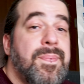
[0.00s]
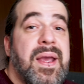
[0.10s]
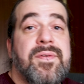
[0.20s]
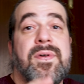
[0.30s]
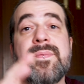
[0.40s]

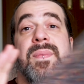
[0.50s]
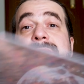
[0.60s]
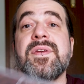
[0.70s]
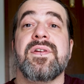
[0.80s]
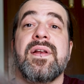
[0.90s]
background,
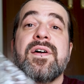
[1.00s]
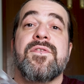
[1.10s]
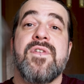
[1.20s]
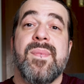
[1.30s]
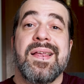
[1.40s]
maybe you know it
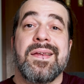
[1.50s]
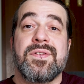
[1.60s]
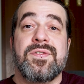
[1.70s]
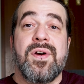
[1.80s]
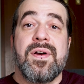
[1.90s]
from other
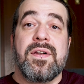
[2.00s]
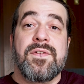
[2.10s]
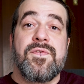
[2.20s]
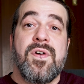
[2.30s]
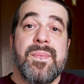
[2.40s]
tutorials
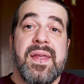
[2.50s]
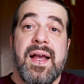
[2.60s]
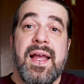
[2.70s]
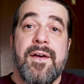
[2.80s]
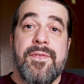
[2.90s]
from me,
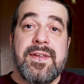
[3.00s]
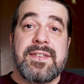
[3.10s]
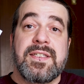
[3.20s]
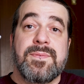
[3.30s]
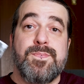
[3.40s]
I have
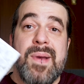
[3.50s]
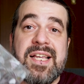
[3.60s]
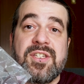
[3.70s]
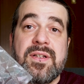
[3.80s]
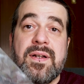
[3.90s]
this
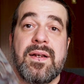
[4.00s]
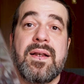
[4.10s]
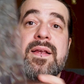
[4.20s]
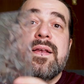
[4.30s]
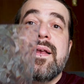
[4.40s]
special
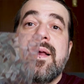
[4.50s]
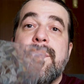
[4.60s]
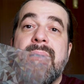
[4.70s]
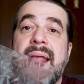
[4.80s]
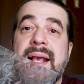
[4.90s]

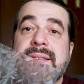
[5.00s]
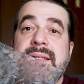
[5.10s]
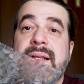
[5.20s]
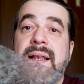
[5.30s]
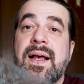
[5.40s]

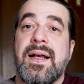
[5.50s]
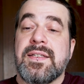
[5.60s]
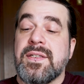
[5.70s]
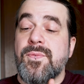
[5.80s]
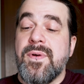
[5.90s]

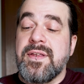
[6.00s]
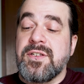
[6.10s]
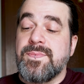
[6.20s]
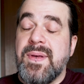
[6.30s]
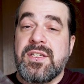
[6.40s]
plexiglass with a
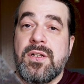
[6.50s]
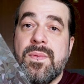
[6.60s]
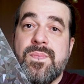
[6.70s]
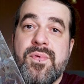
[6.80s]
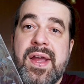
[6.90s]
special
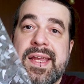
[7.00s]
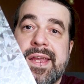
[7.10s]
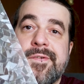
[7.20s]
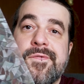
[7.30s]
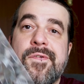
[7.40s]

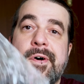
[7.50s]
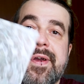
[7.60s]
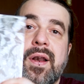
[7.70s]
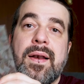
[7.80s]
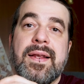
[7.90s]
breaking
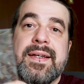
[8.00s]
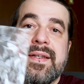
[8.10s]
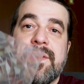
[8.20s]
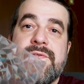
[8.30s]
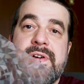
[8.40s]
foil in
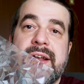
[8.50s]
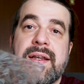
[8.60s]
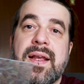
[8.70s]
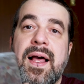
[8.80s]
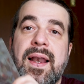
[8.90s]
different
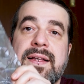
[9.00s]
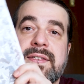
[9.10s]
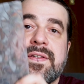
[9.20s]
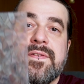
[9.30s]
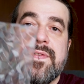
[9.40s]

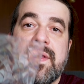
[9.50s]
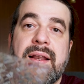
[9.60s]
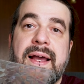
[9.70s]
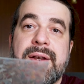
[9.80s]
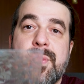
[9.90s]
colors if the
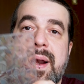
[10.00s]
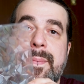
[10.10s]
light will